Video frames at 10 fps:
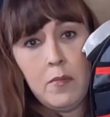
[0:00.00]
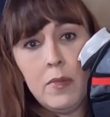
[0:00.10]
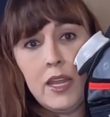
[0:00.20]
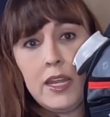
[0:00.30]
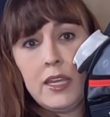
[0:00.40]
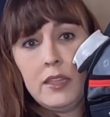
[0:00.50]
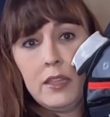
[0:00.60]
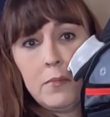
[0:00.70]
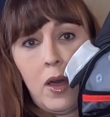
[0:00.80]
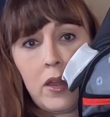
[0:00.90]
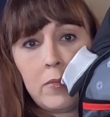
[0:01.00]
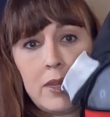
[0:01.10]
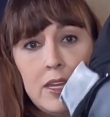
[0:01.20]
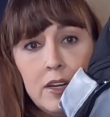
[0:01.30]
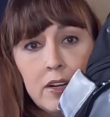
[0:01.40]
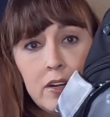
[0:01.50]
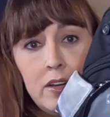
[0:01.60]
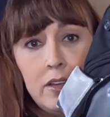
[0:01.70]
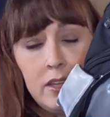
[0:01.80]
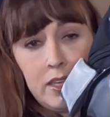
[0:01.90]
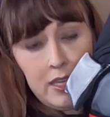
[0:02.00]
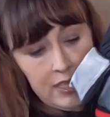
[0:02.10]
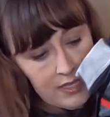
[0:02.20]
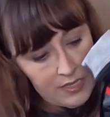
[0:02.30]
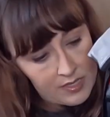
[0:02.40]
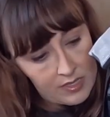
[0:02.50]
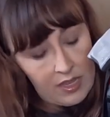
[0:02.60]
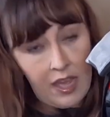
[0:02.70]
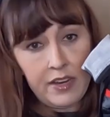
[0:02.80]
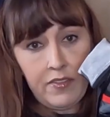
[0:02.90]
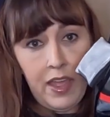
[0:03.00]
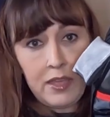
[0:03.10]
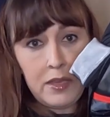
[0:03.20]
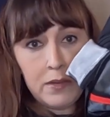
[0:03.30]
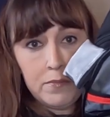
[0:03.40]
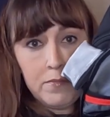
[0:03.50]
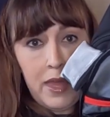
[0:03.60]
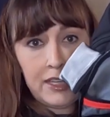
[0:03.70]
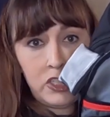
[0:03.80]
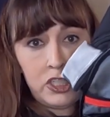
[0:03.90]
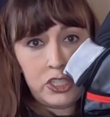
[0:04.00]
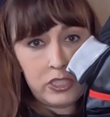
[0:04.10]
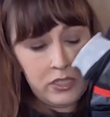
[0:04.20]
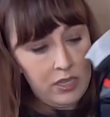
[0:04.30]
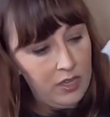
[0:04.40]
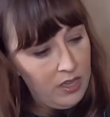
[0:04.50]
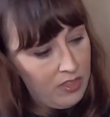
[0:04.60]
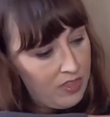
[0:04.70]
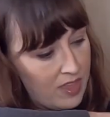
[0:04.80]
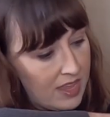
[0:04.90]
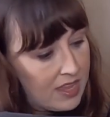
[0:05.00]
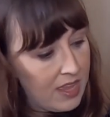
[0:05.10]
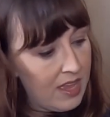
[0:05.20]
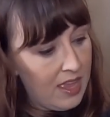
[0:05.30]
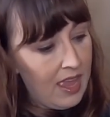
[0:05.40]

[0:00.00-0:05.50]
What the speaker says: but in the bottom here is kind of a mesh thing,